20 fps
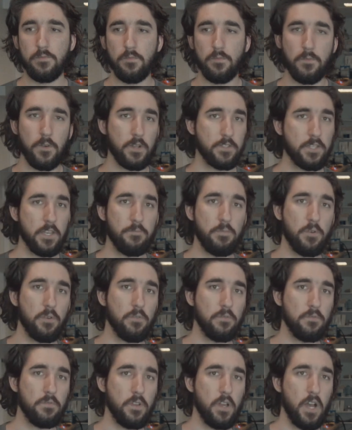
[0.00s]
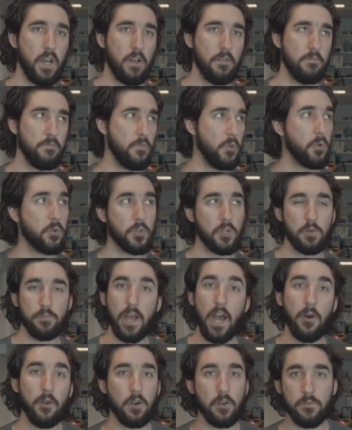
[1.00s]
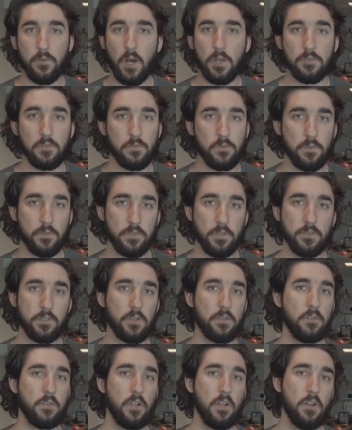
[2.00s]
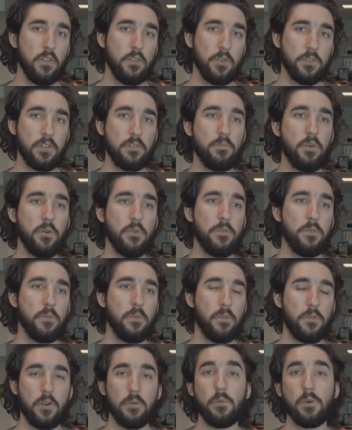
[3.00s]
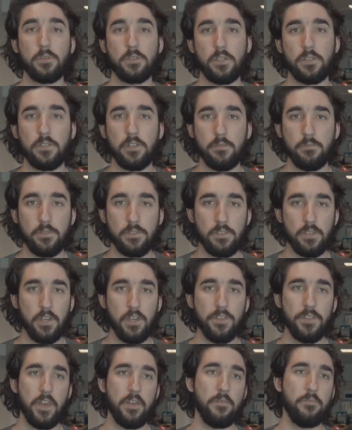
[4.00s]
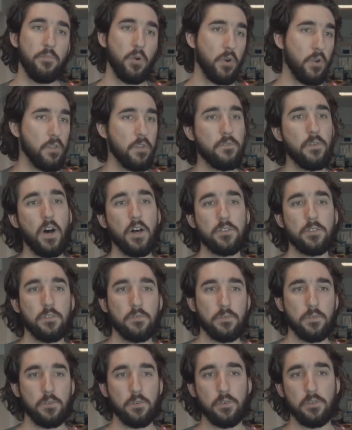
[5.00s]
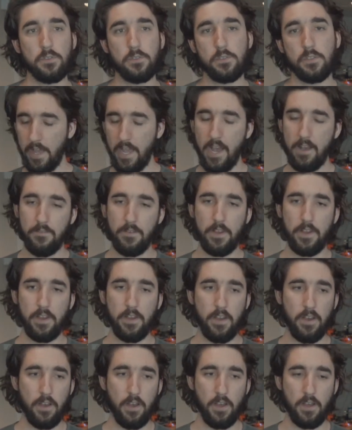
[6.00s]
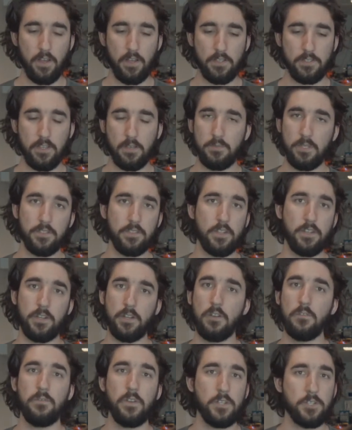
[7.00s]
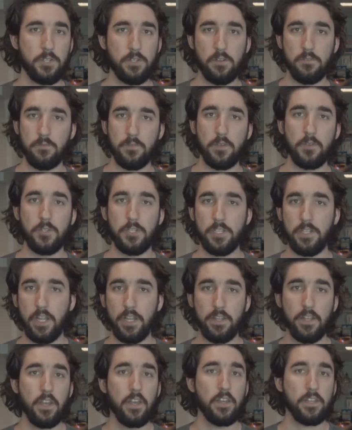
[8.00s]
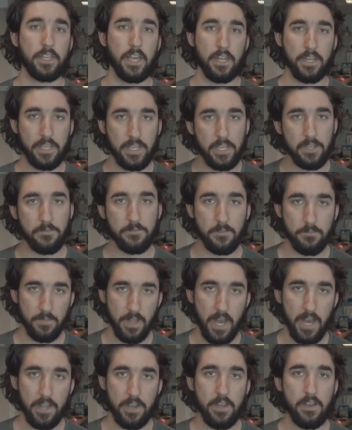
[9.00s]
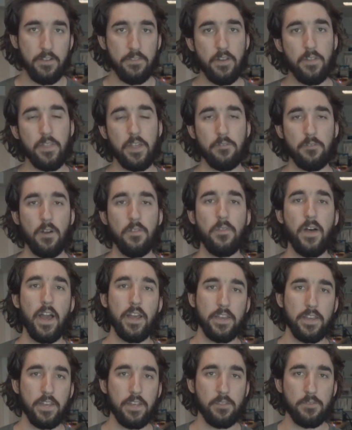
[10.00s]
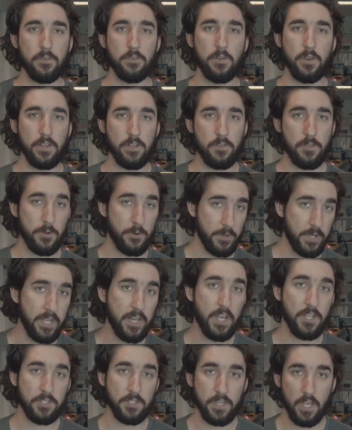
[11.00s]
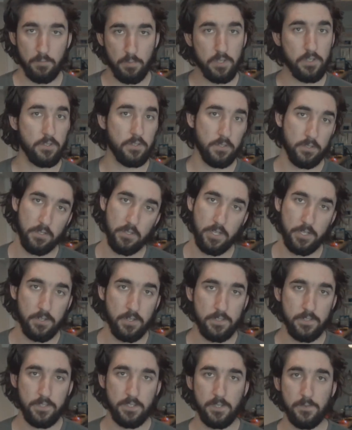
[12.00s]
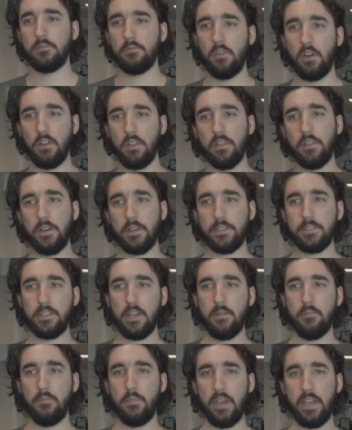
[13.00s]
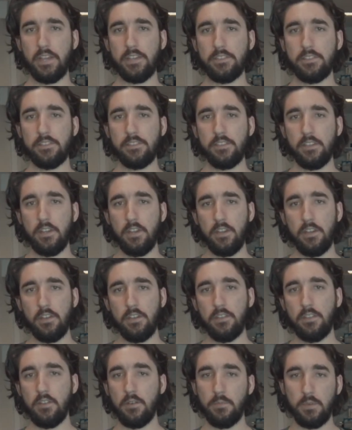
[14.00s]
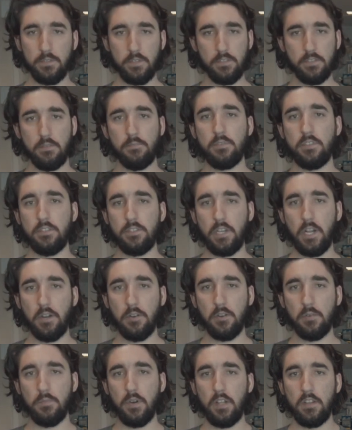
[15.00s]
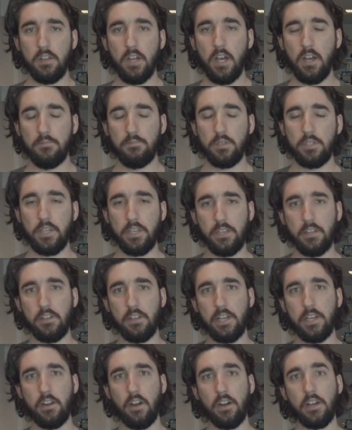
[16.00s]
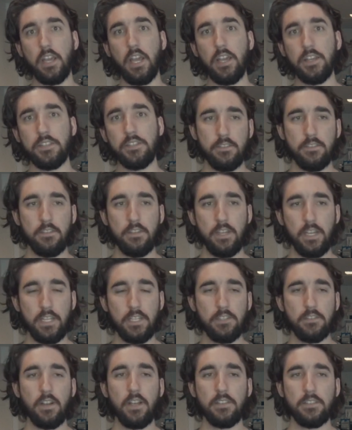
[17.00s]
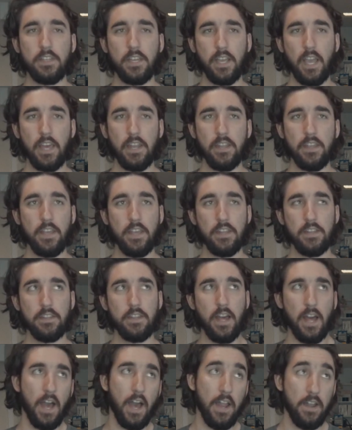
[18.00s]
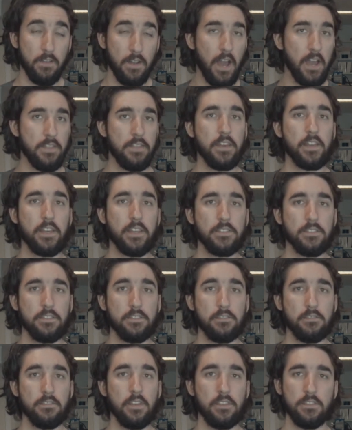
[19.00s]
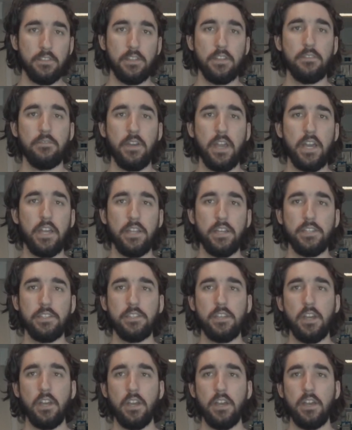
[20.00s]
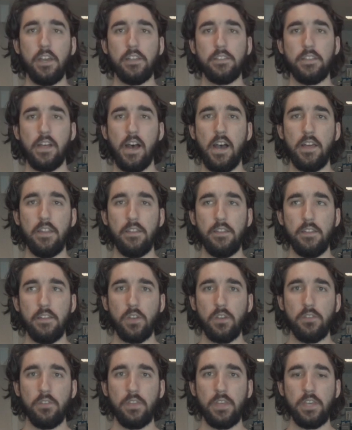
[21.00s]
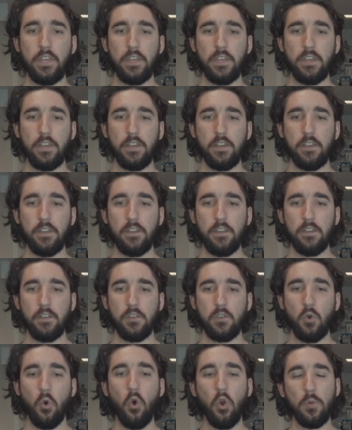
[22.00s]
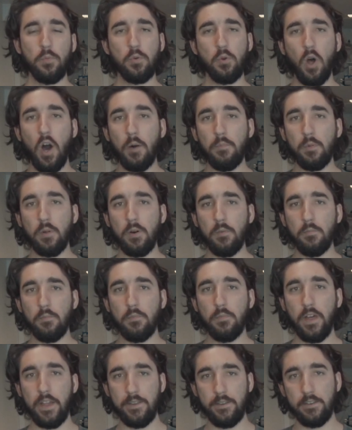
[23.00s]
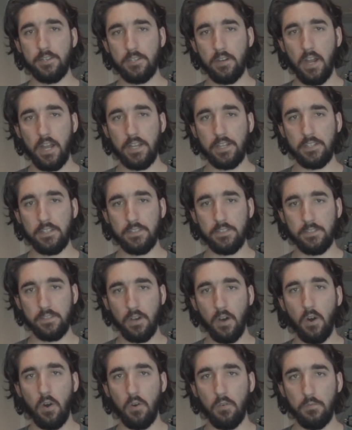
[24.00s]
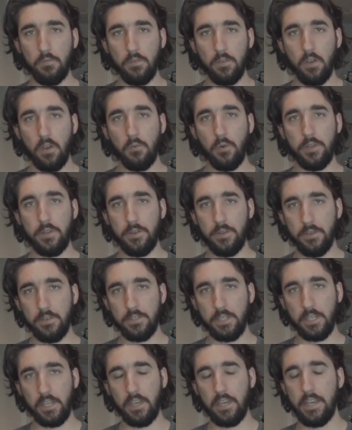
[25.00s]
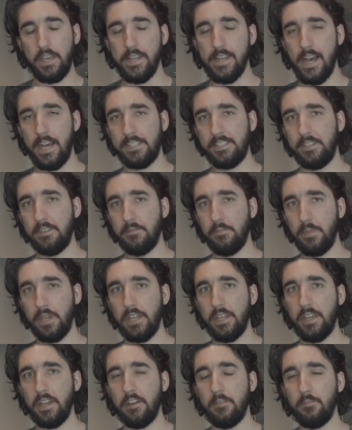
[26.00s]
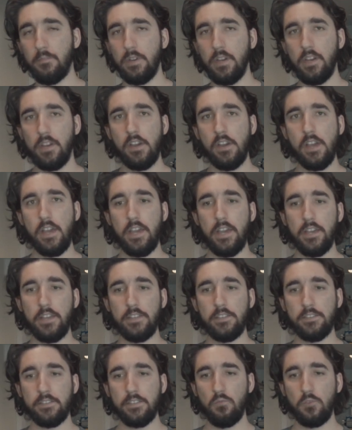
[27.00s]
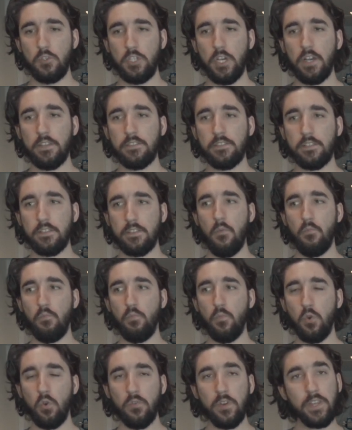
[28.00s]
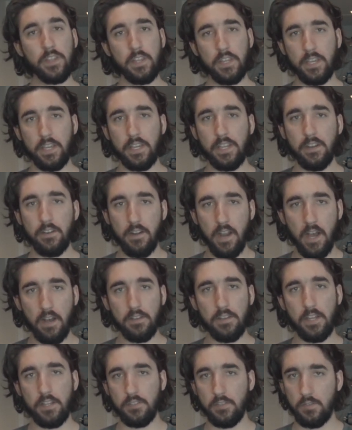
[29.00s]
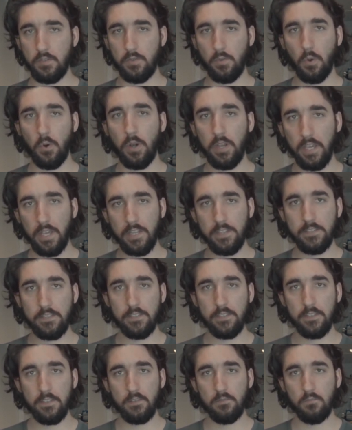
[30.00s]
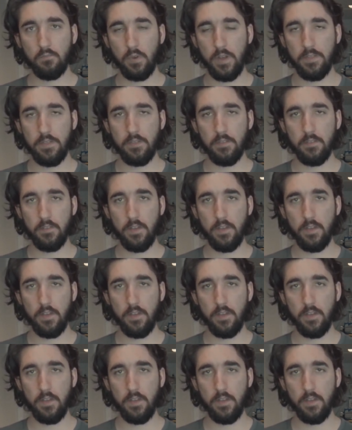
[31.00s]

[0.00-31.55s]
For example, nuclear power or fossil fuels, those are both thermal systems. They burn the fossil fuels, they have a substance undergo fission or fusion and get heat from that. Then they run that heat through a heat engine that produces electricity. One of the things that makes thermal systems in general, but particularly in our case, interesting and I think is an advantage, is that the core problem that you're trying to solve when you're using heat as your medium is just moving the heat around and storing it with